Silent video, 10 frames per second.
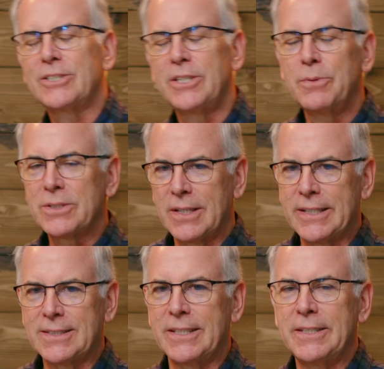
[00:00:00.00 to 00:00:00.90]
she was
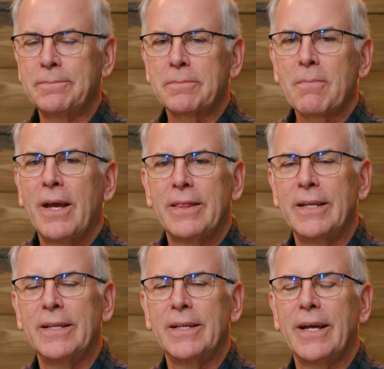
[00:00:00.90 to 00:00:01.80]
listening.
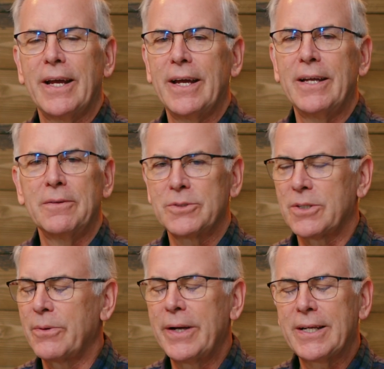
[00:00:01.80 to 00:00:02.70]
And it was
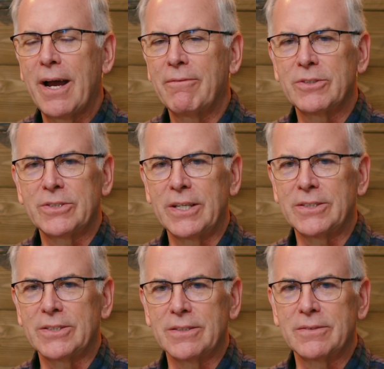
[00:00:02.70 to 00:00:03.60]
a great
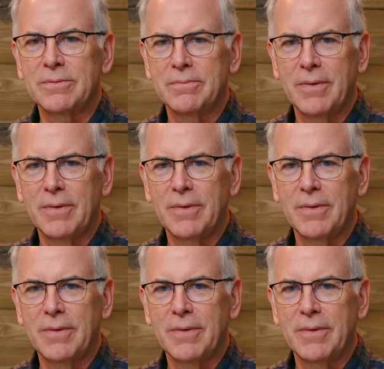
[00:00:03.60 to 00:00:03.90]
conversation.